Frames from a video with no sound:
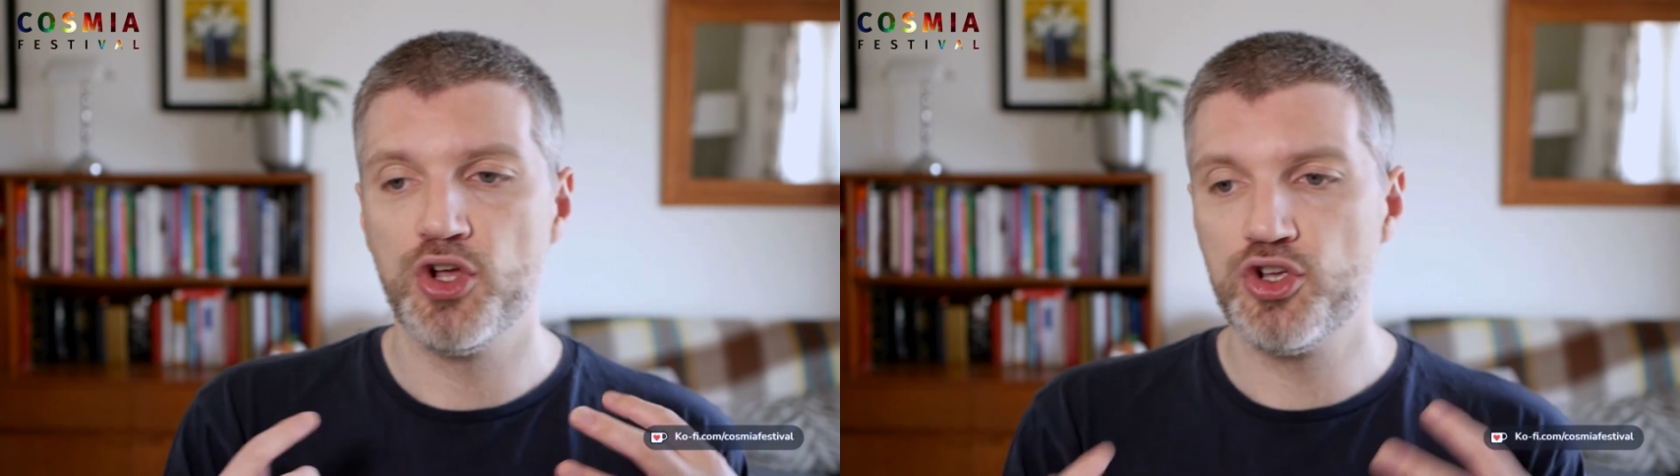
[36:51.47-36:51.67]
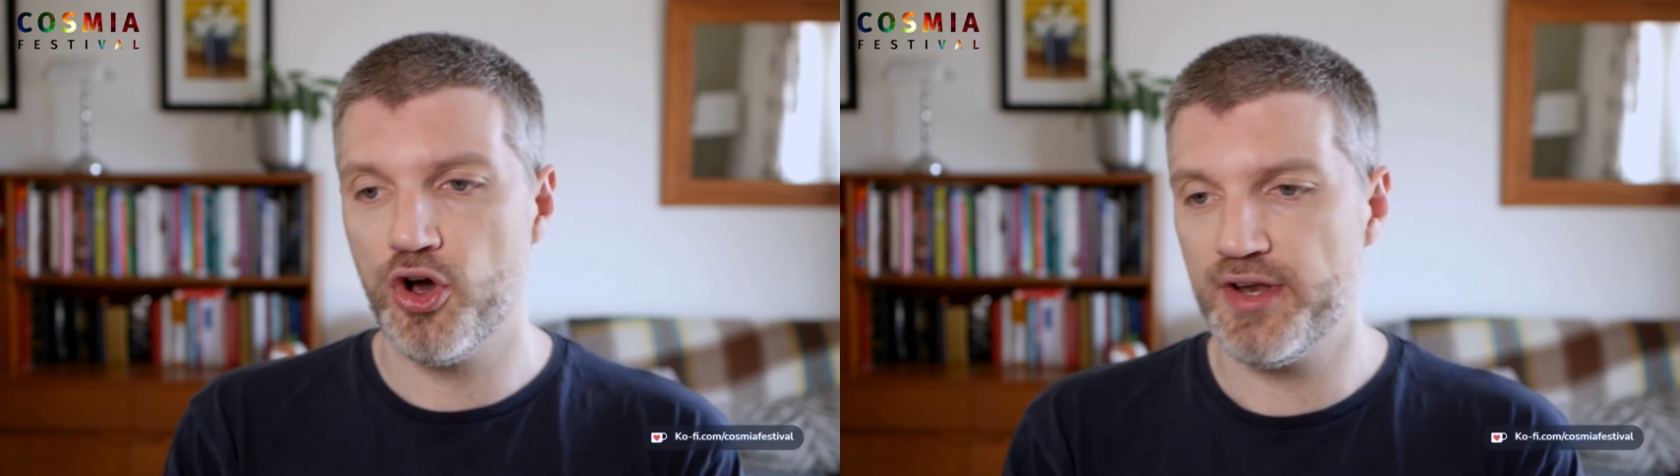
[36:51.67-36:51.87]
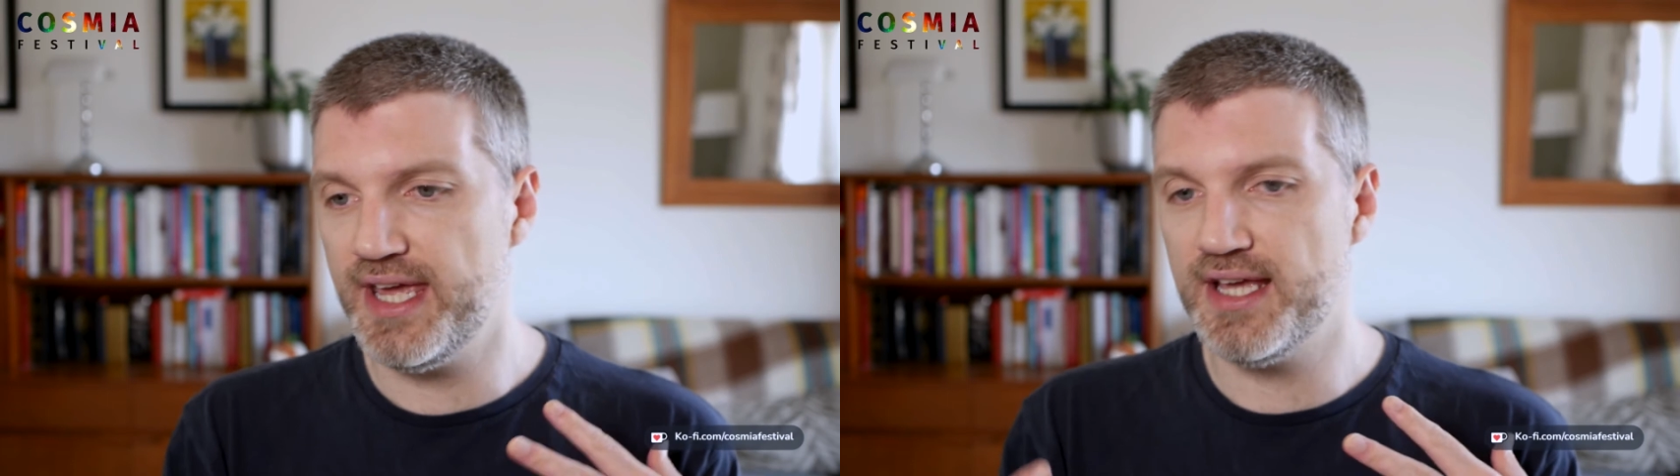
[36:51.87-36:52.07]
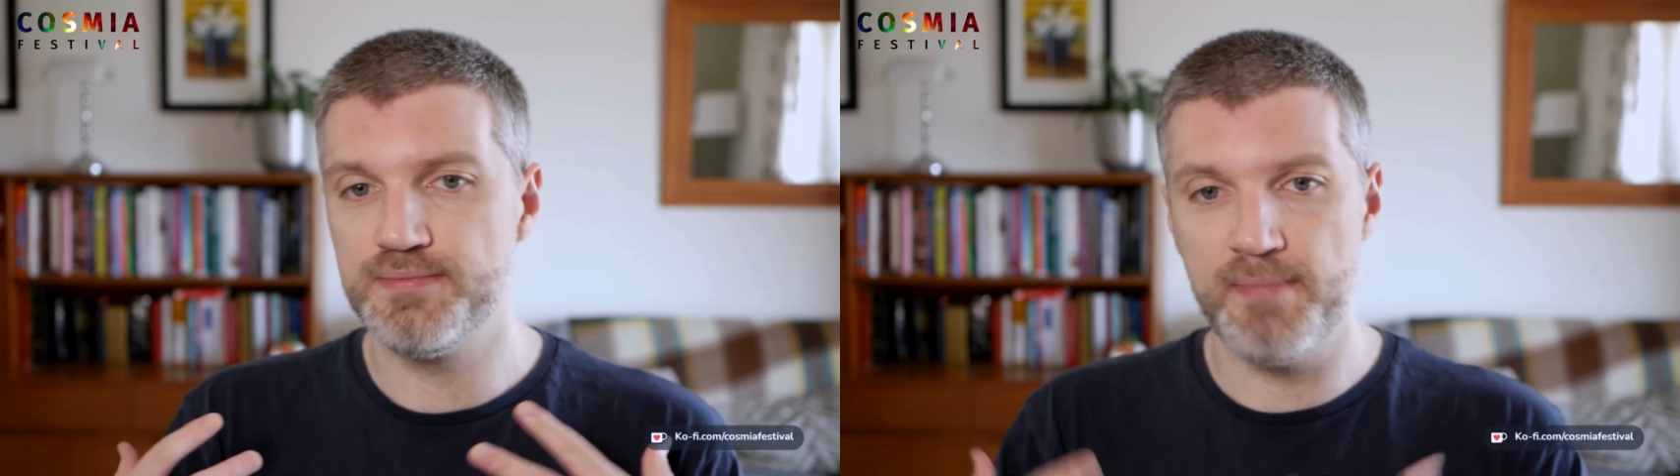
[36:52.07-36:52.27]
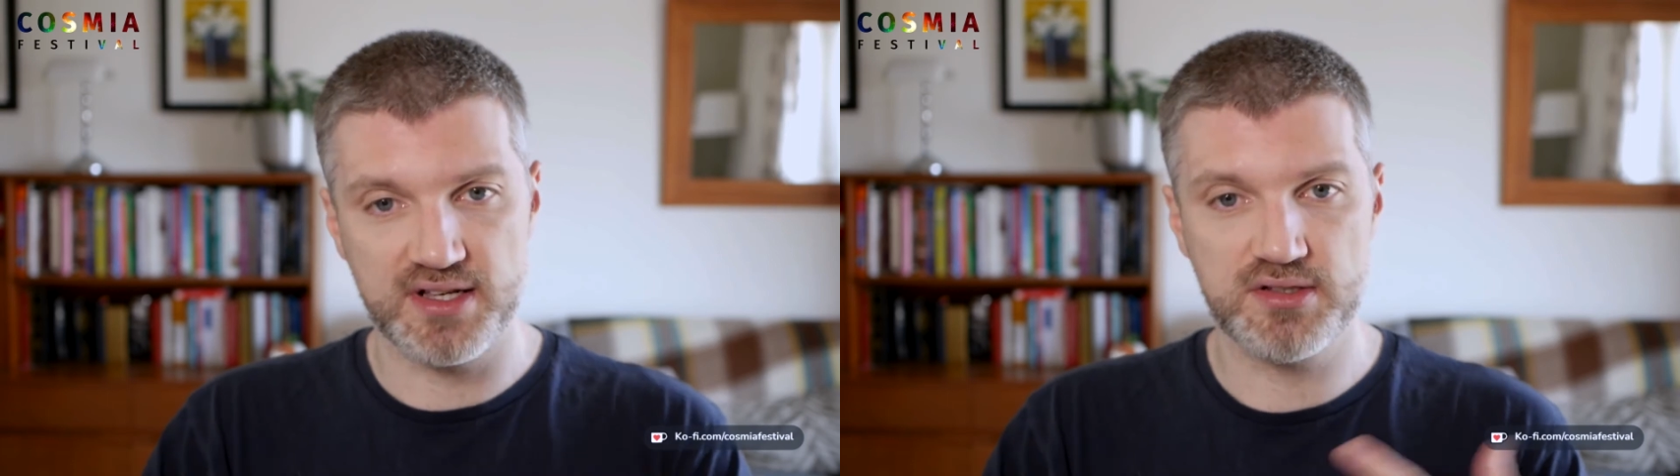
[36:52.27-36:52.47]
Connie is
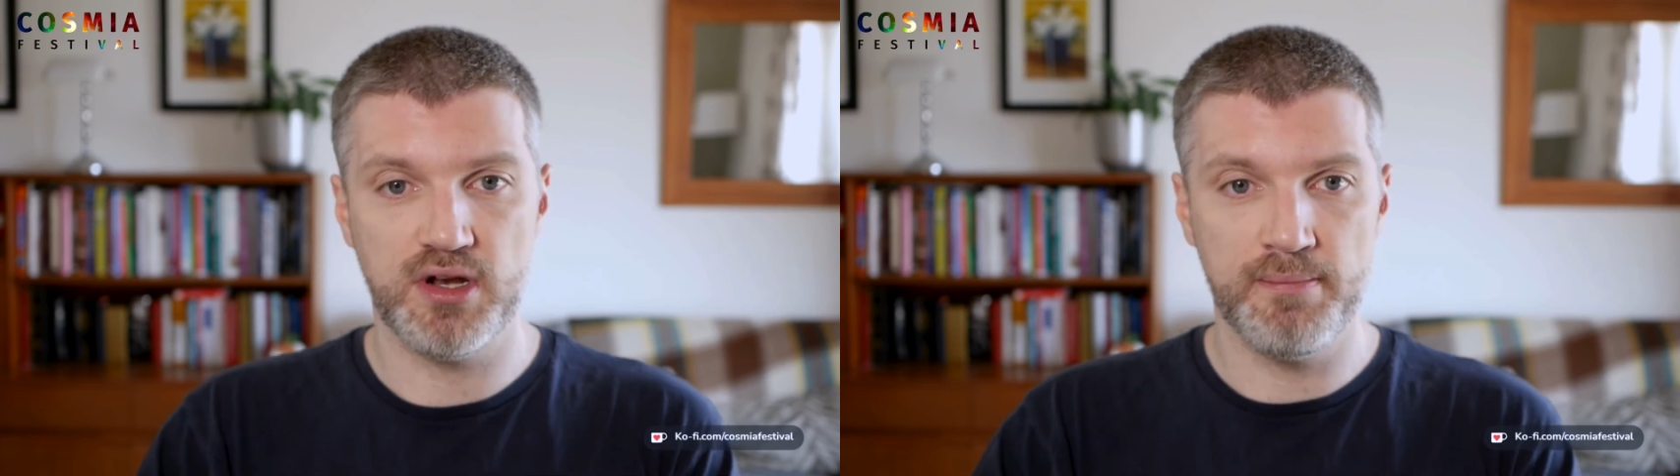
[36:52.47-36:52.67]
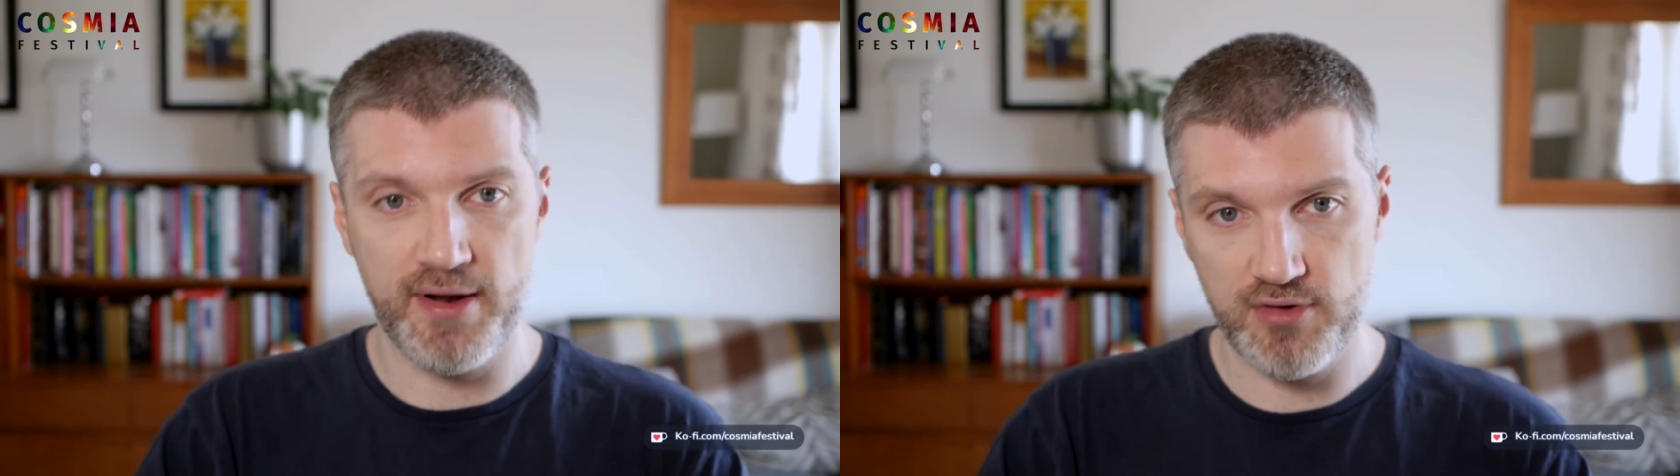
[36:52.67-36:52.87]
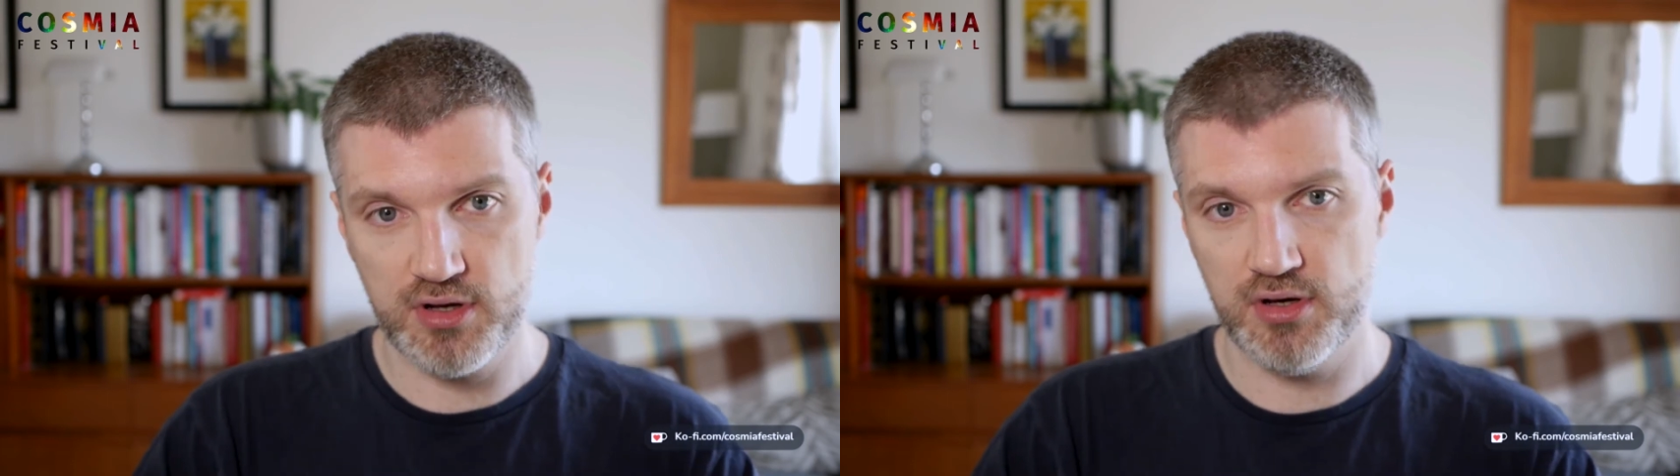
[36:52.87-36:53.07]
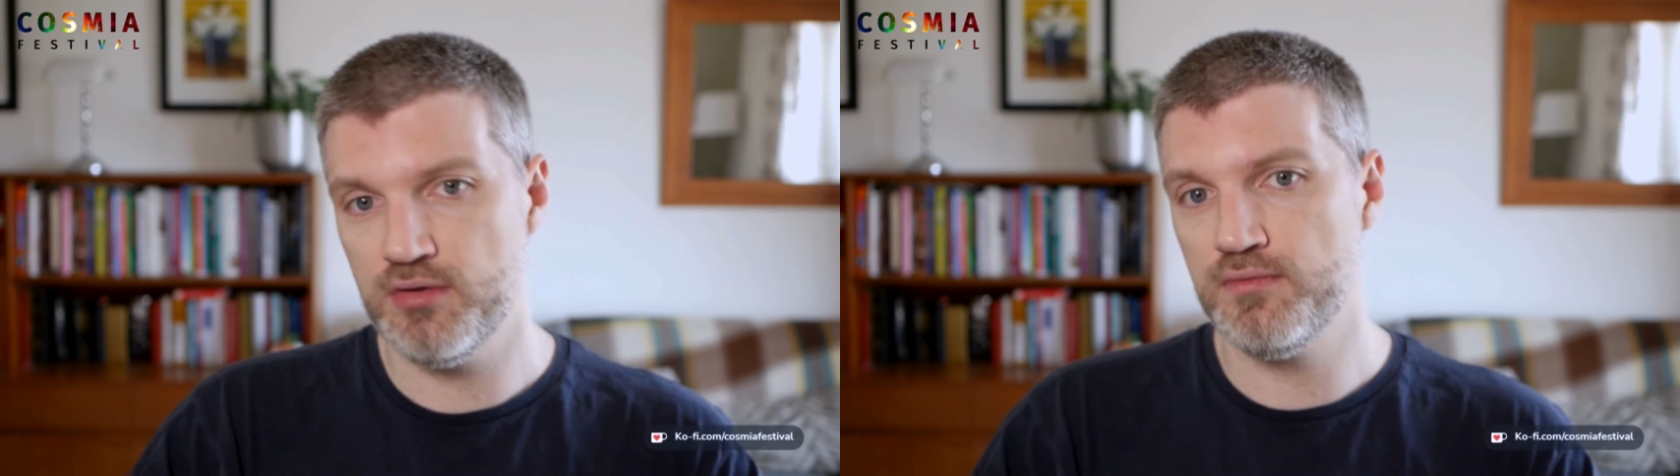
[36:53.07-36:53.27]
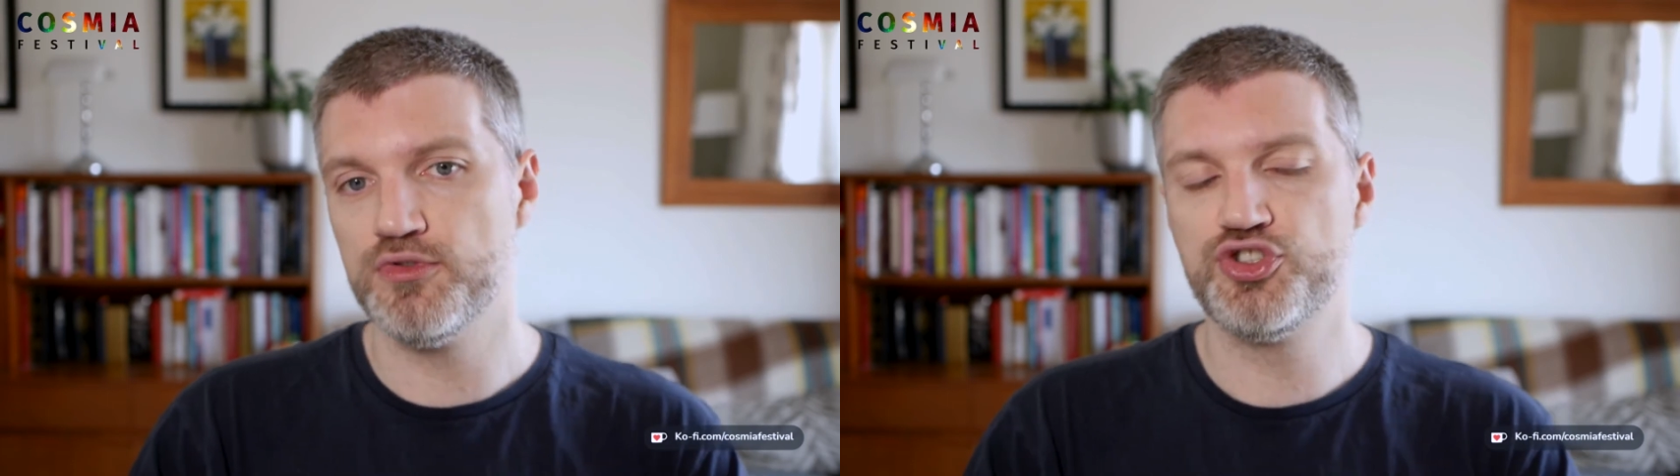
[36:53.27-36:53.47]

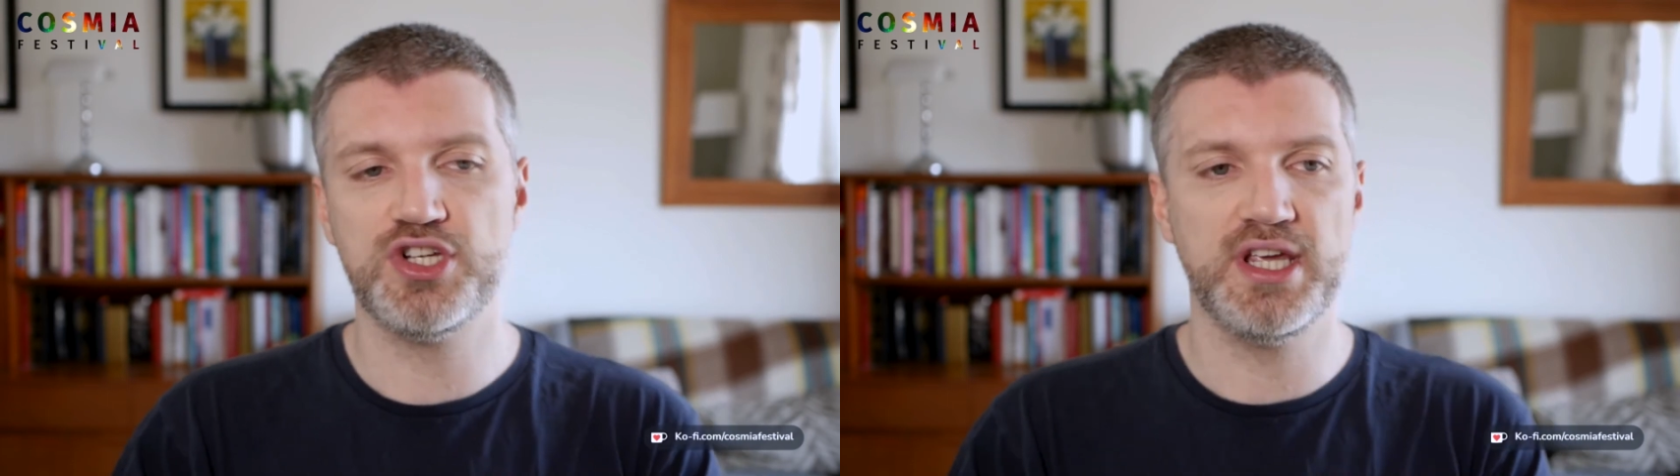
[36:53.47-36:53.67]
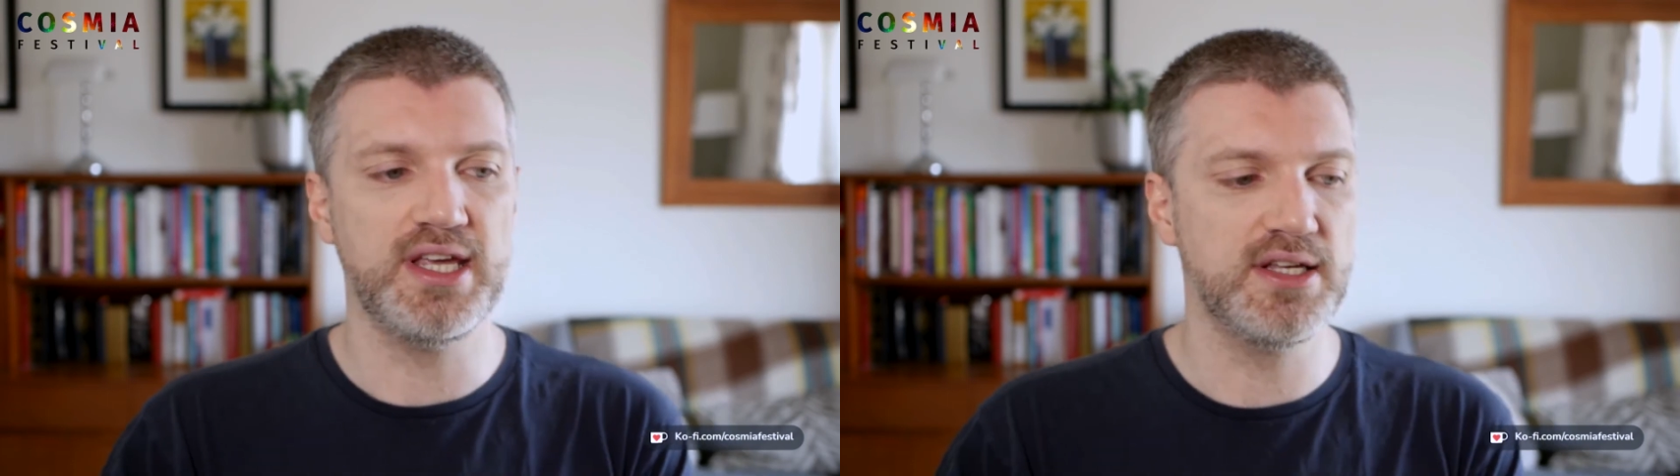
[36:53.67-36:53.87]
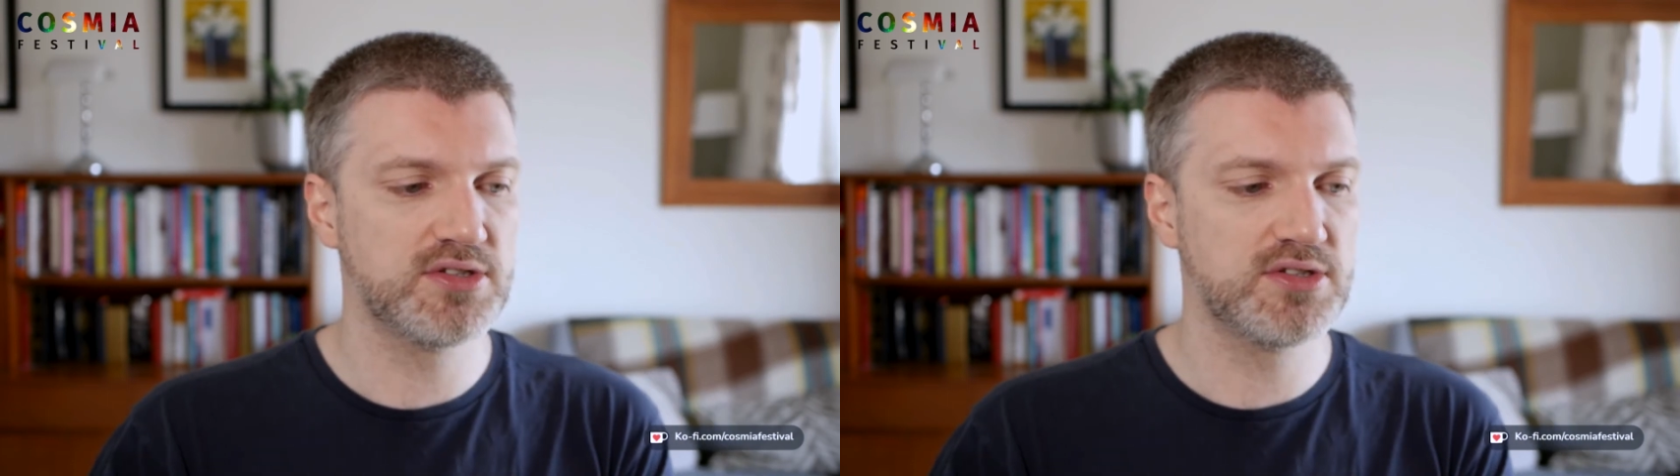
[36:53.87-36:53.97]
Mexican-American. She